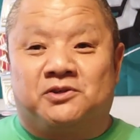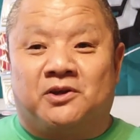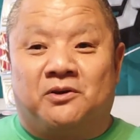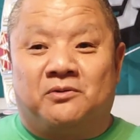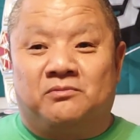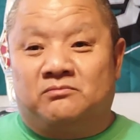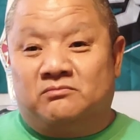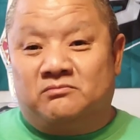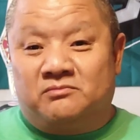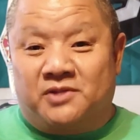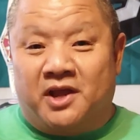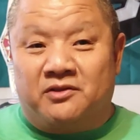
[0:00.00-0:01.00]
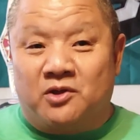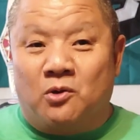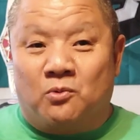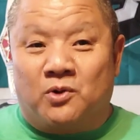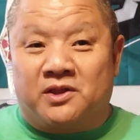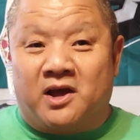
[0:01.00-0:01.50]
So they know
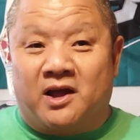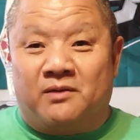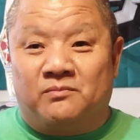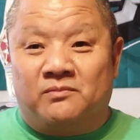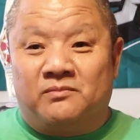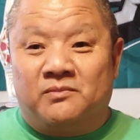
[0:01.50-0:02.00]
what time